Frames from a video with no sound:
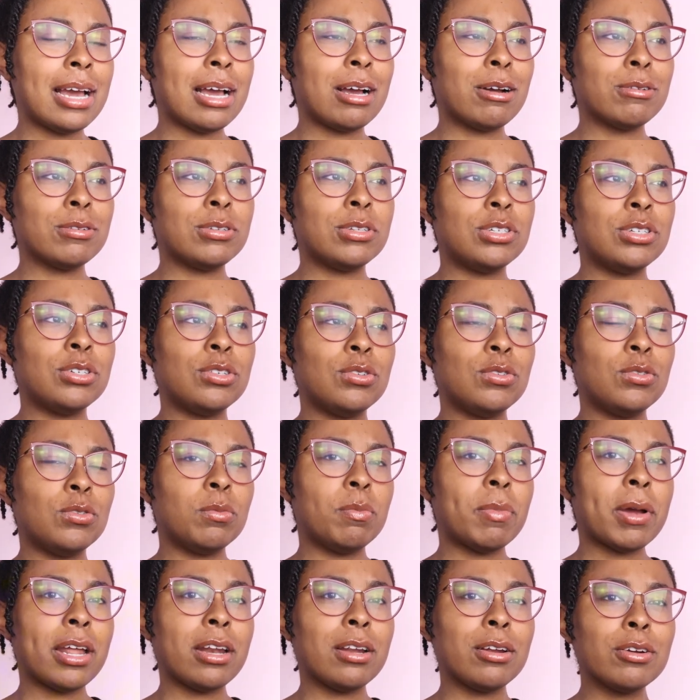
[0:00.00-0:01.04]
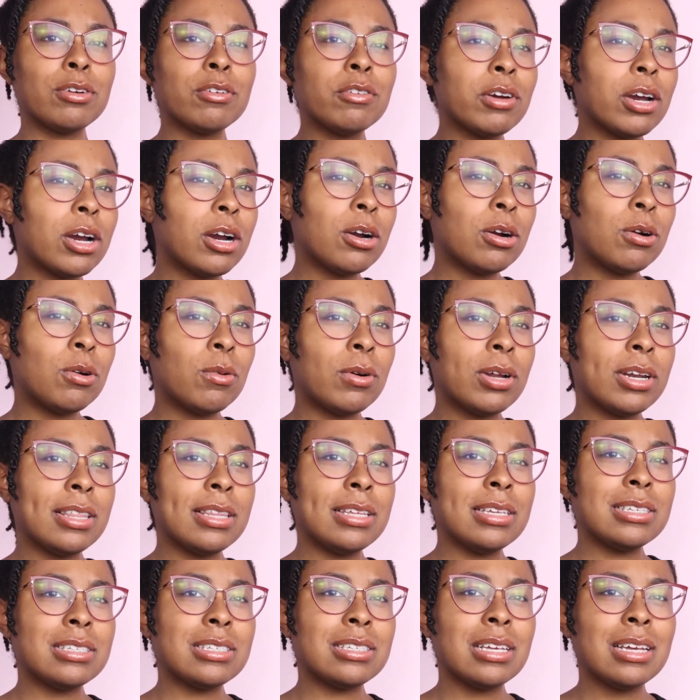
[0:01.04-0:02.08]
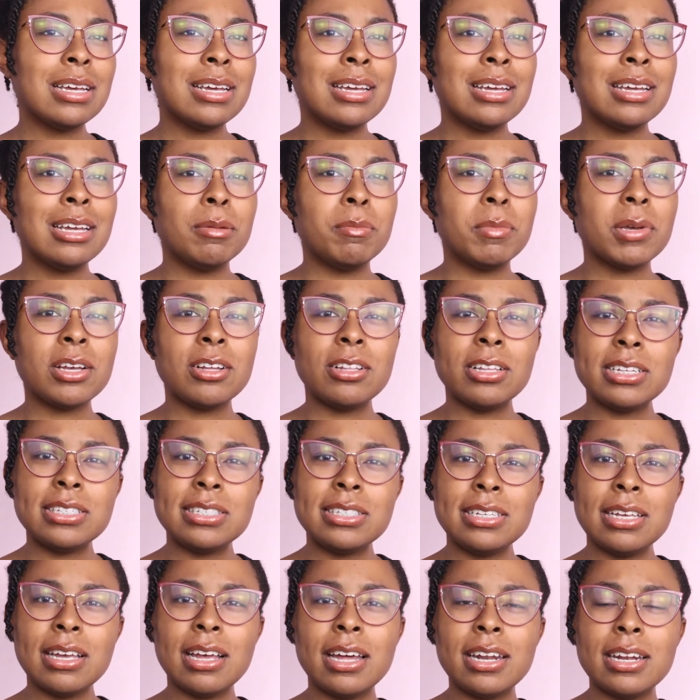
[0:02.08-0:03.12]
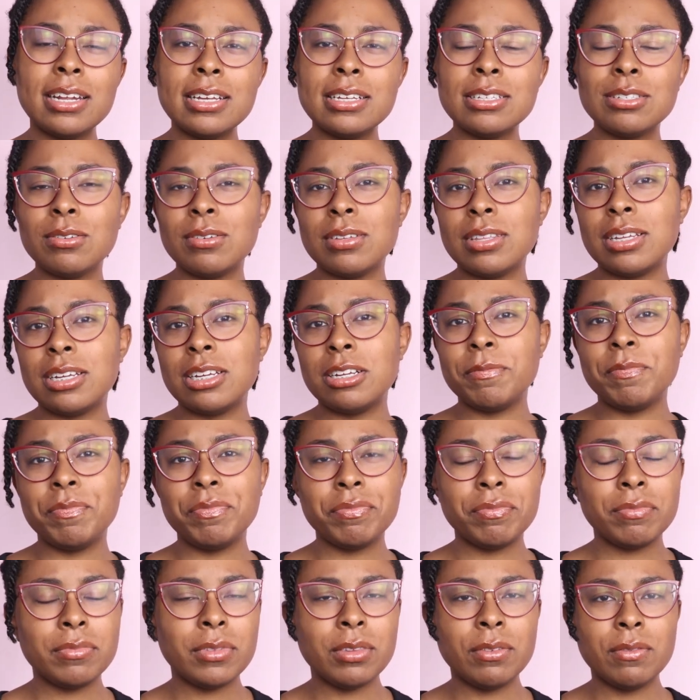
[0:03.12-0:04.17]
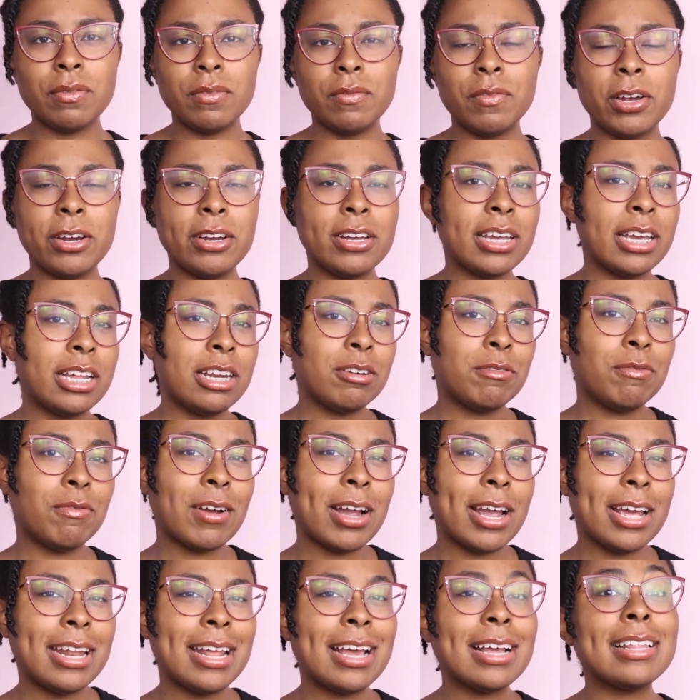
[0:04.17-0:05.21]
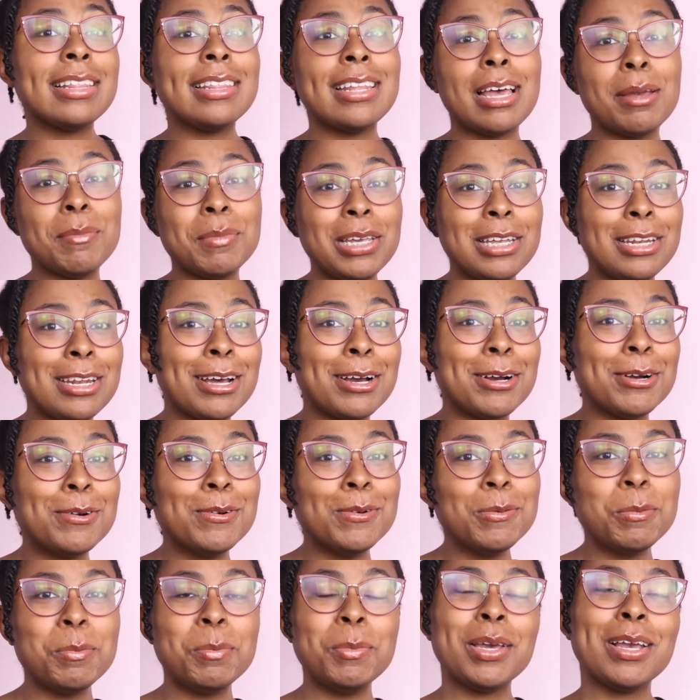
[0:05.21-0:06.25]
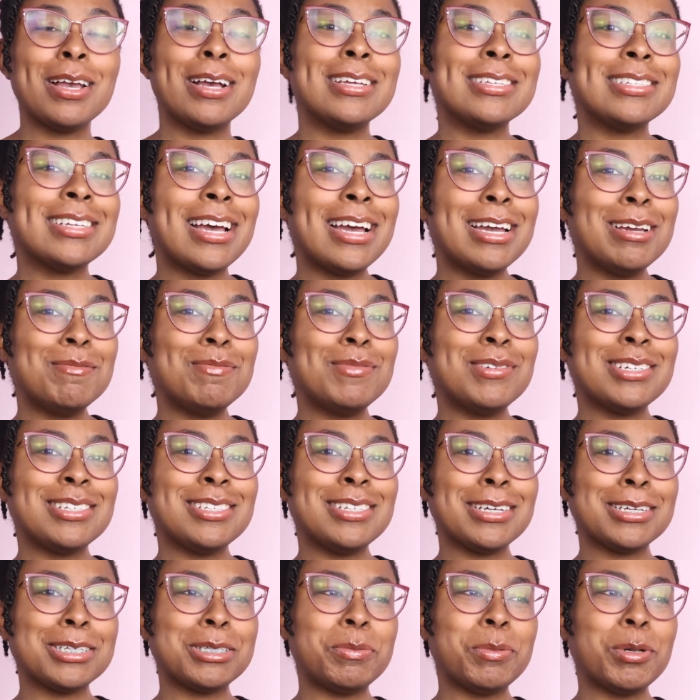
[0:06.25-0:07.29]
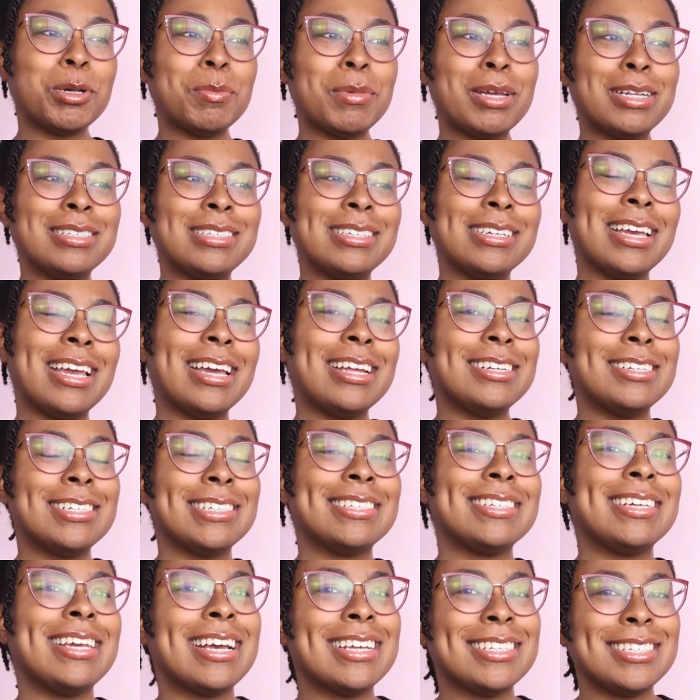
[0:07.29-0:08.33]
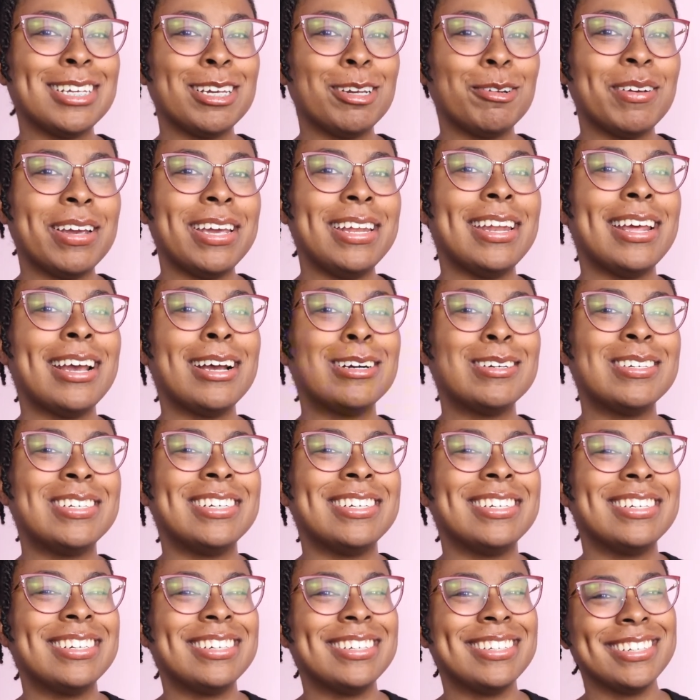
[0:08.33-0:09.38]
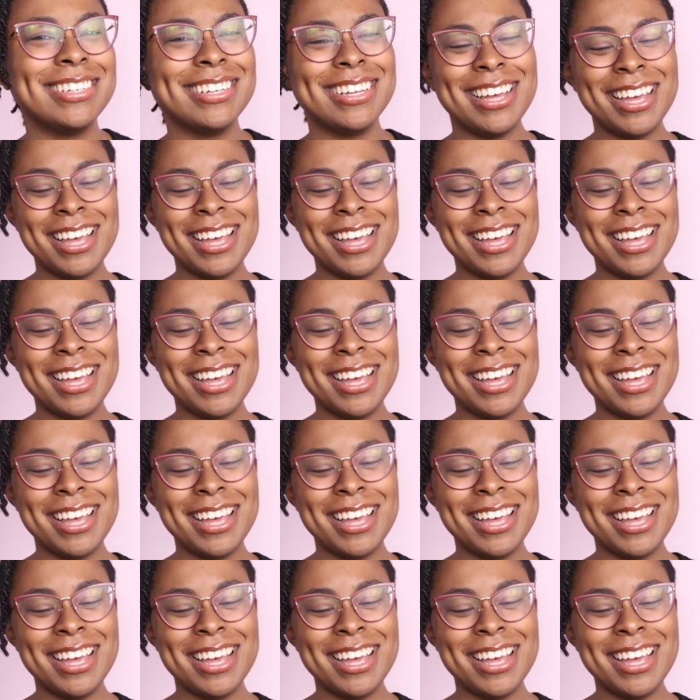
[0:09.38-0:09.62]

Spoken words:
how to better grow one of these micholitzianas or the variegated frydek, let me know because I'm just experimenting and just guessing right now.